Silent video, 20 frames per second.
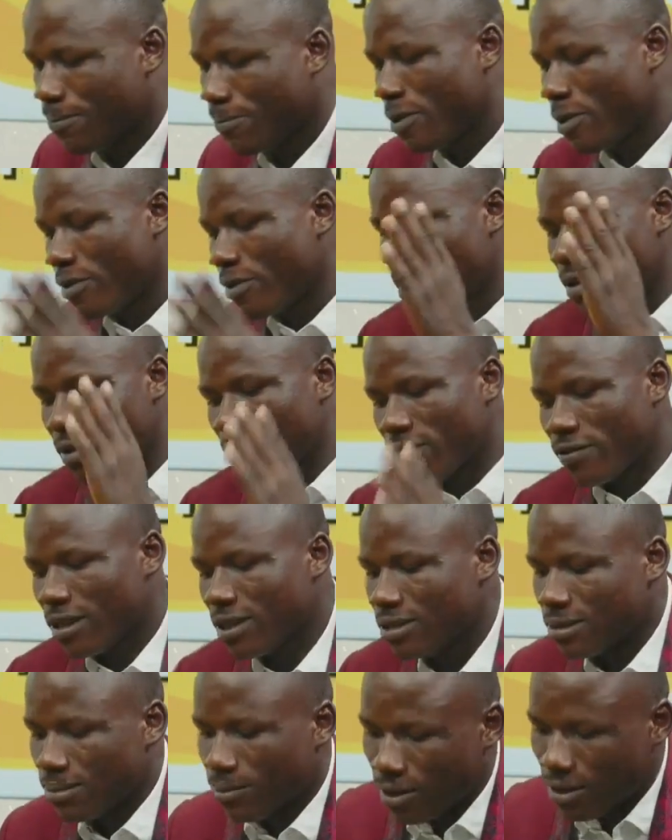the period of
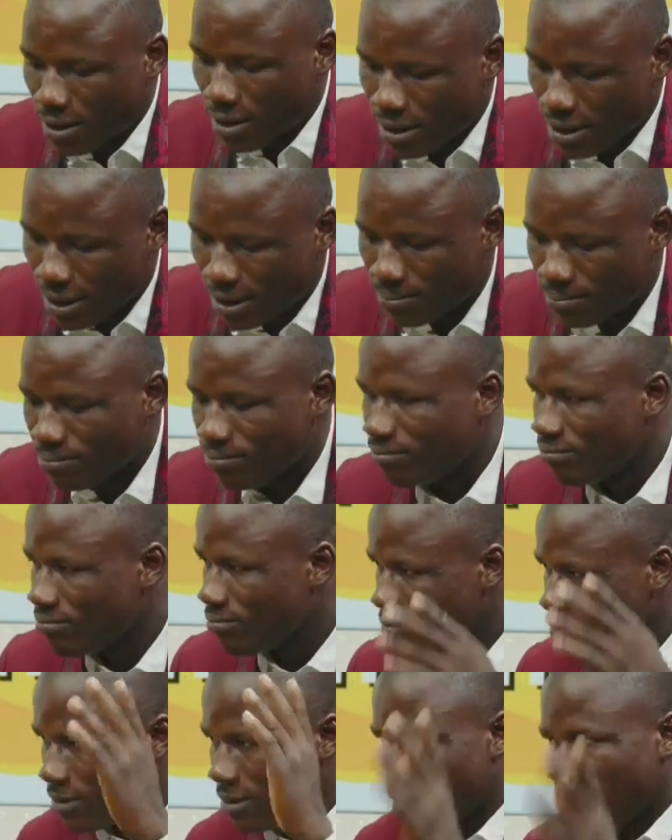this month and
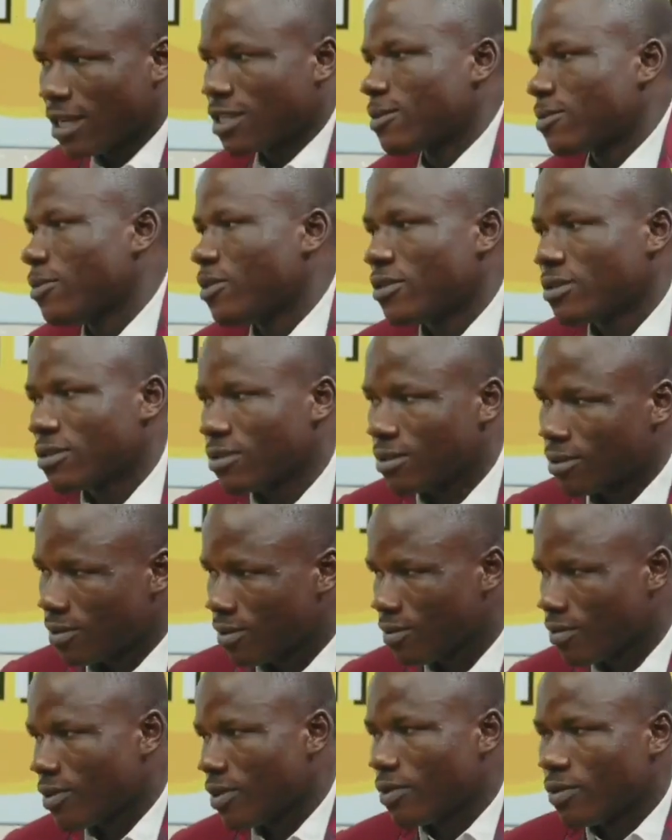next month,
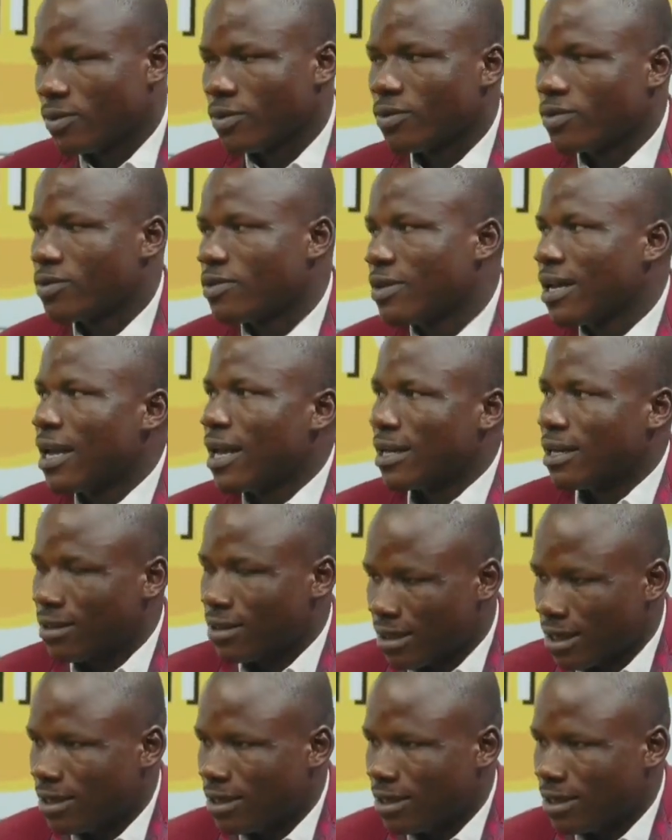we will try and